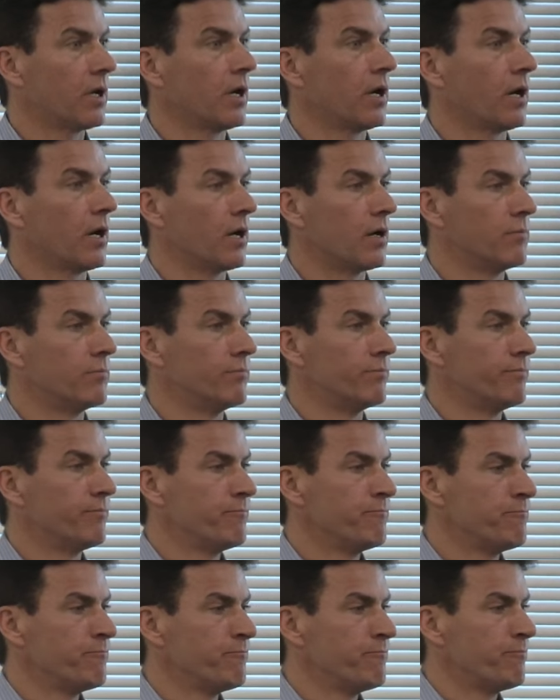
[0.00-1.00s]
Um,
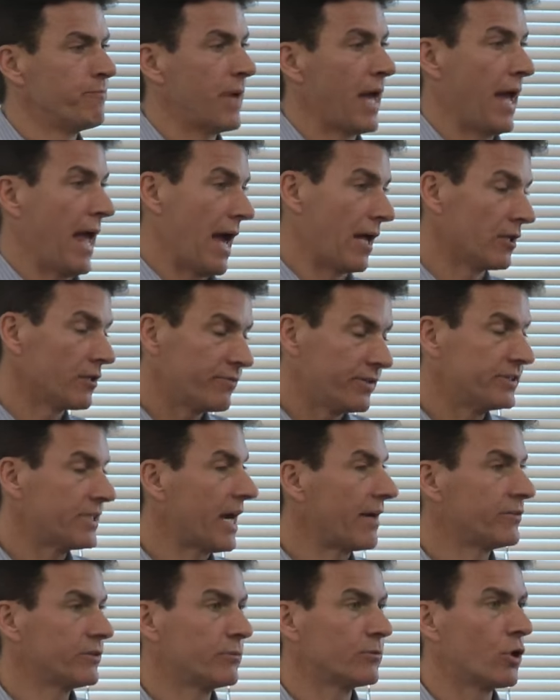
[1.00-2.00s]
Elephants
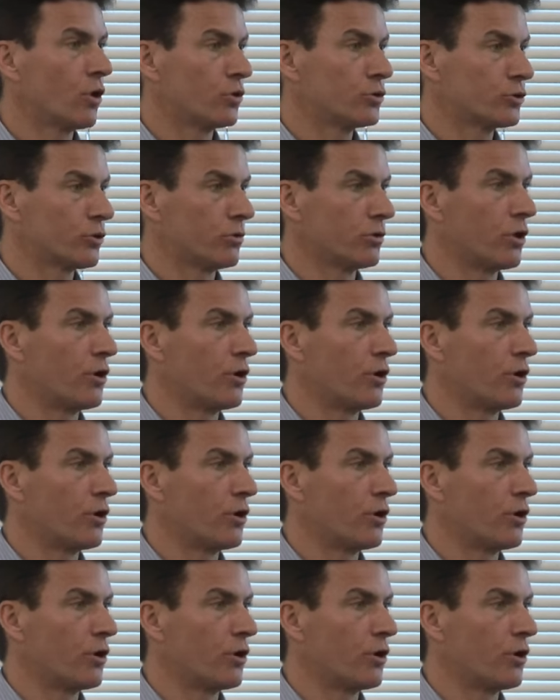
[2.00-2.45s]
have some cultural